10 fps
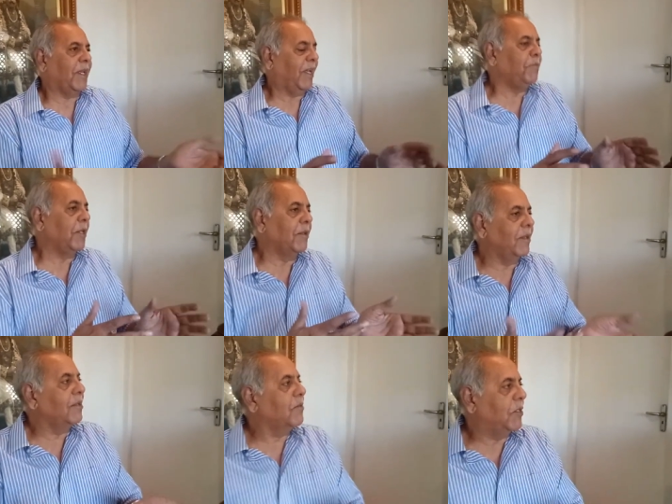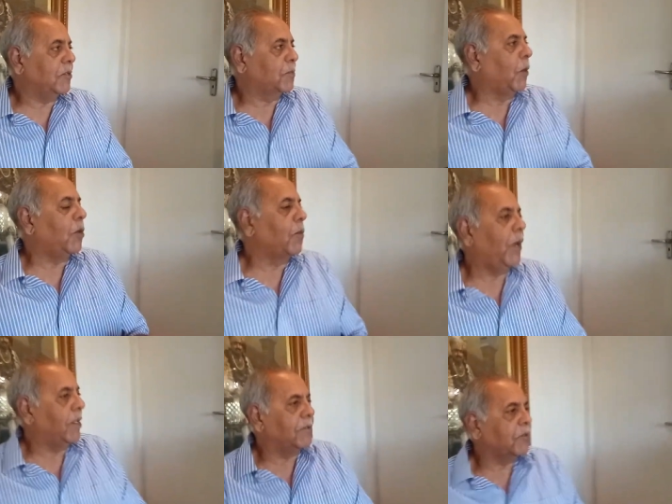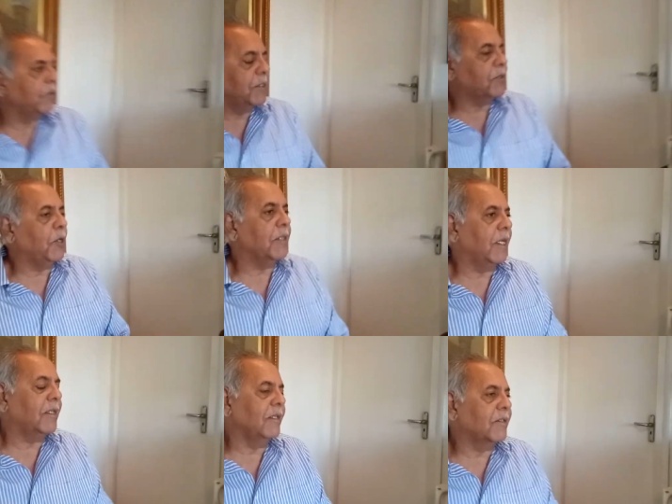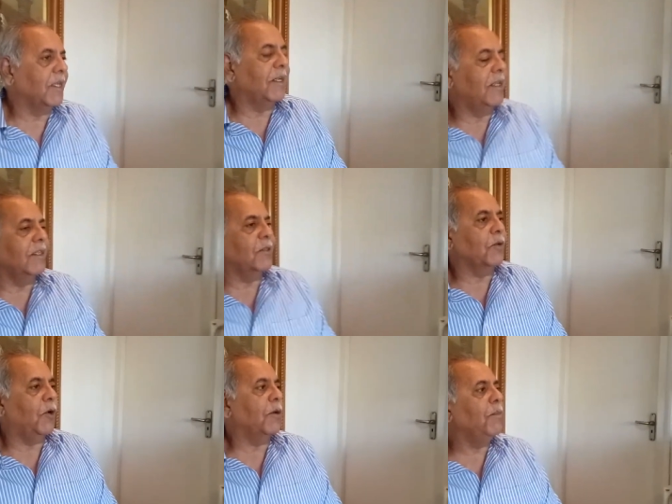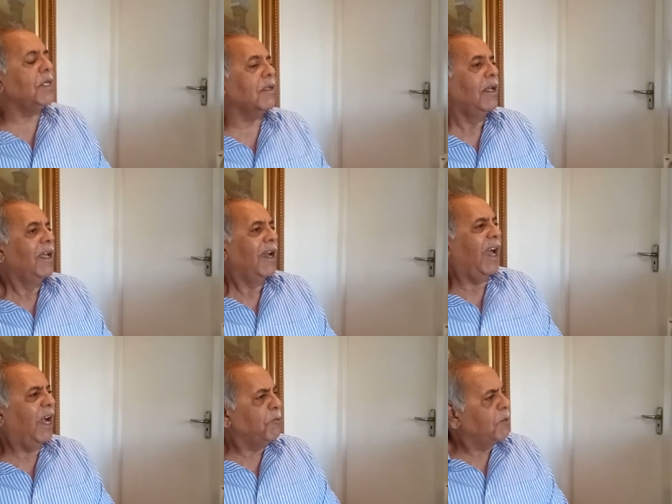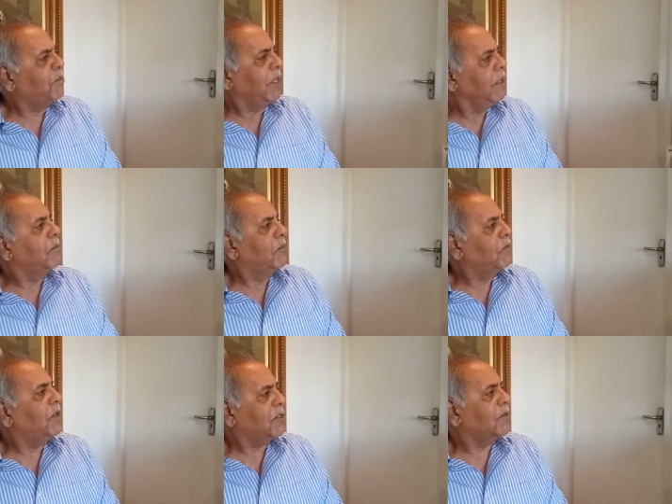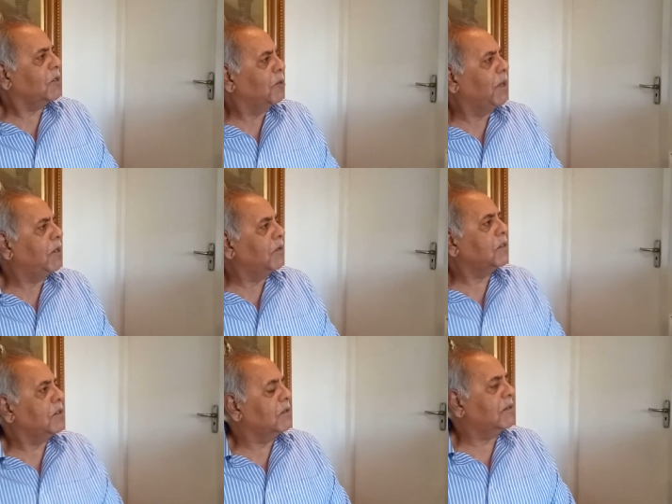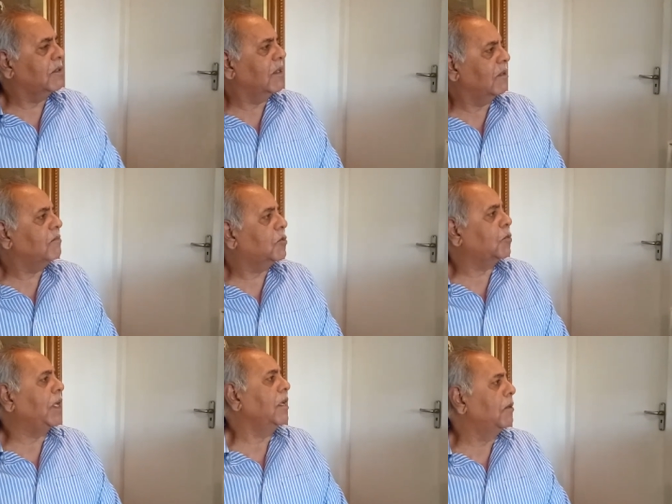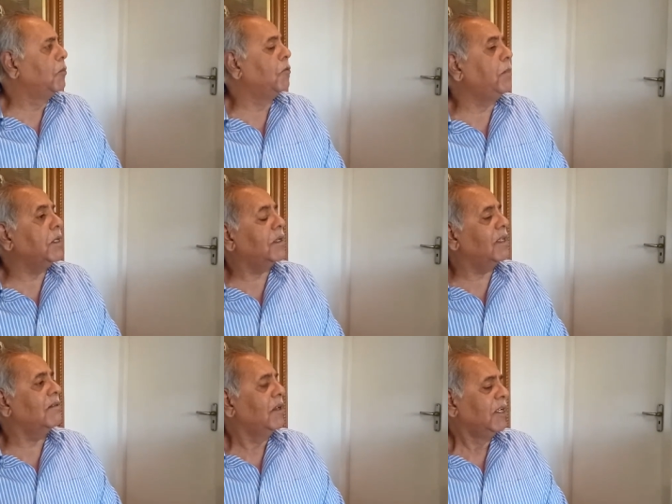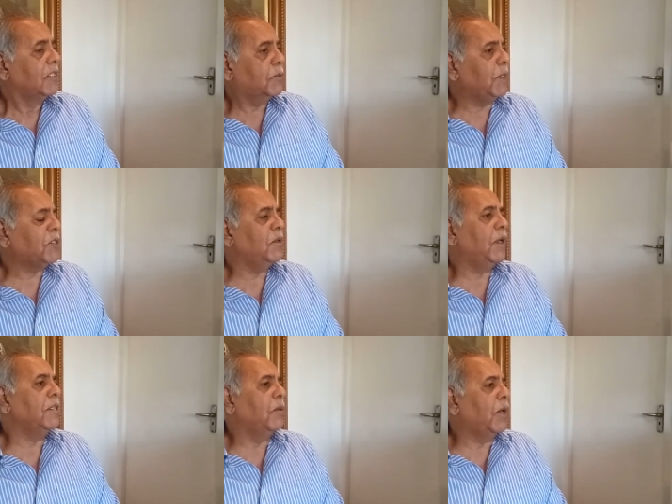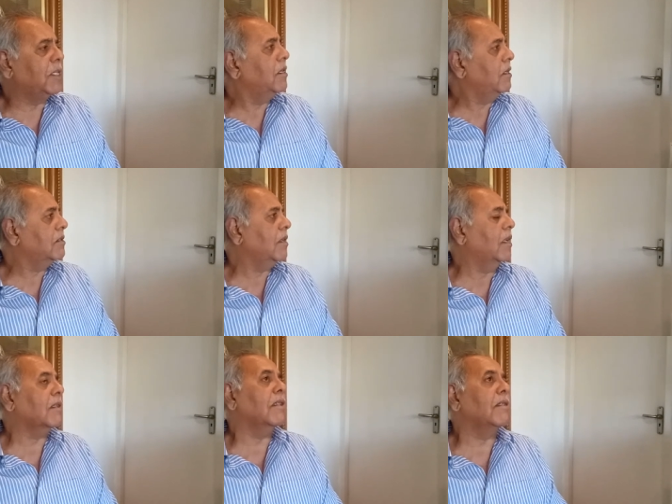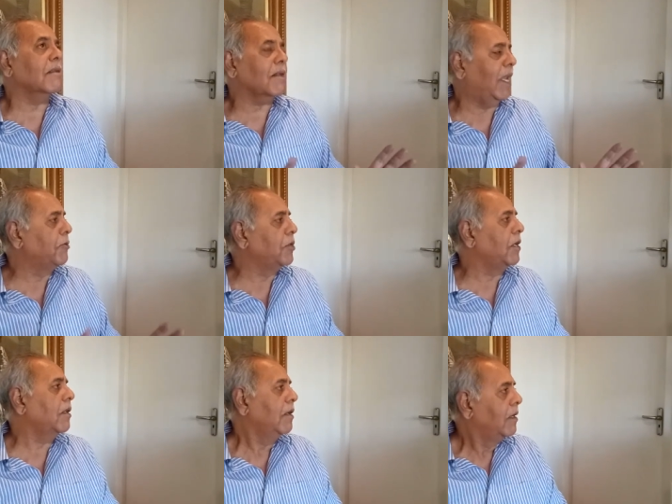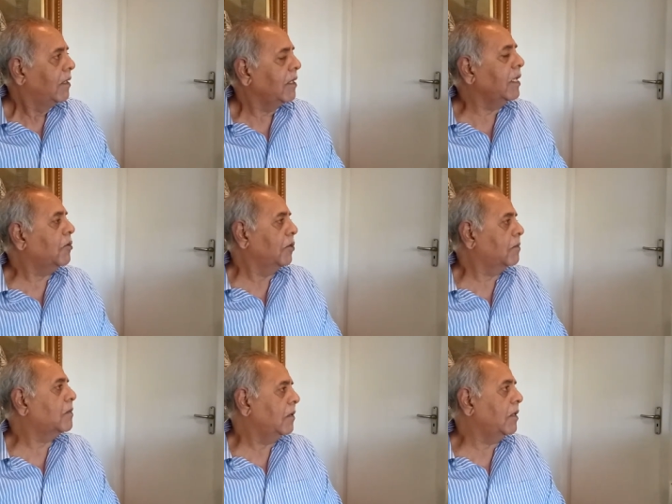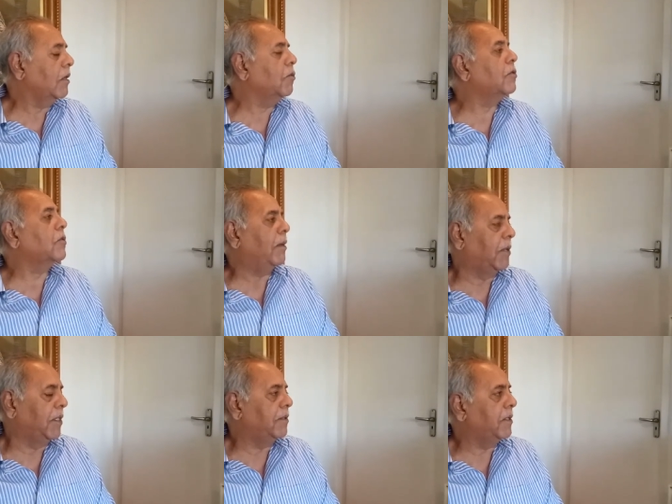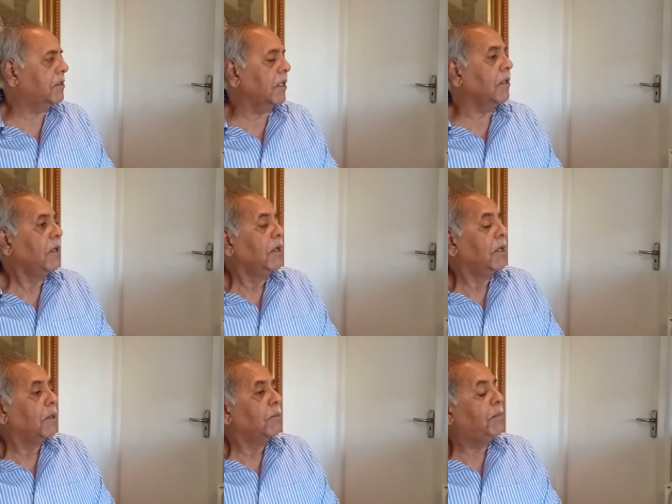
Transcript: I mean, he, he's bowled well, so it's not that he's done anything wrong. But I would bring in Bhuvneshwar Kumar with his uh, yeah, swing skills, and movement, yeah. and especially when the weather is a little cloudy, yeah. he could he could trouble true, the true, thing. True.